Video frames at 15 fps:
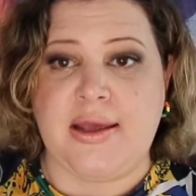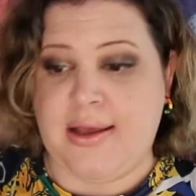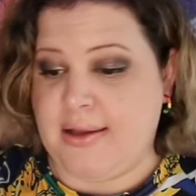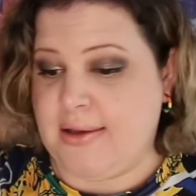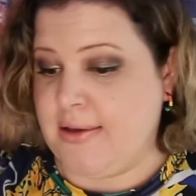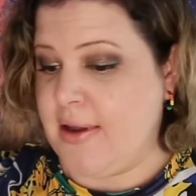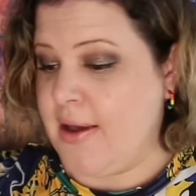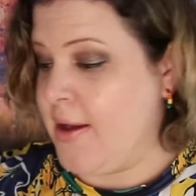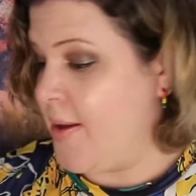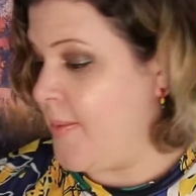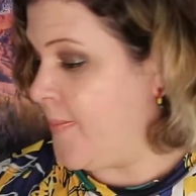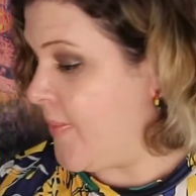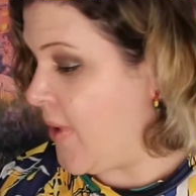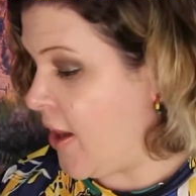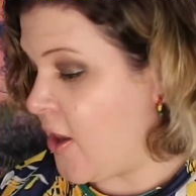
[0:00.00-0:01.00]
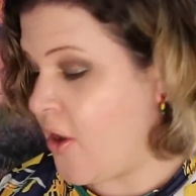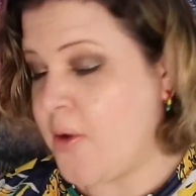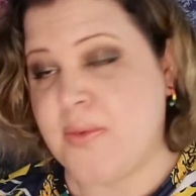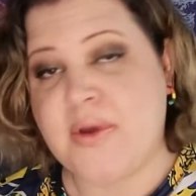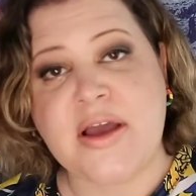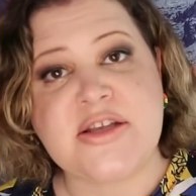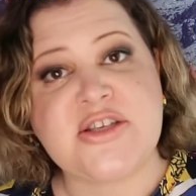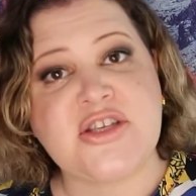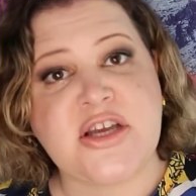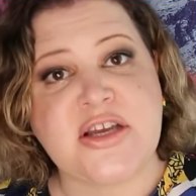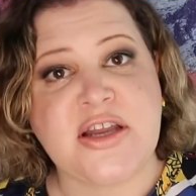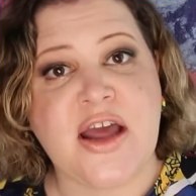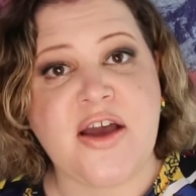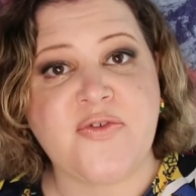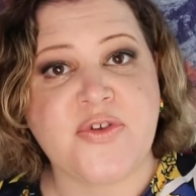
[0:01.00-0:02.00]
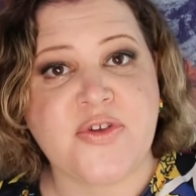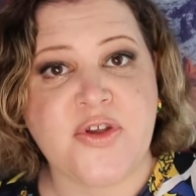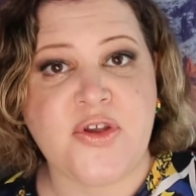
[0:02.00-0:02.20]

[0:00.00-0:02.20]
And I hope you guys check it out for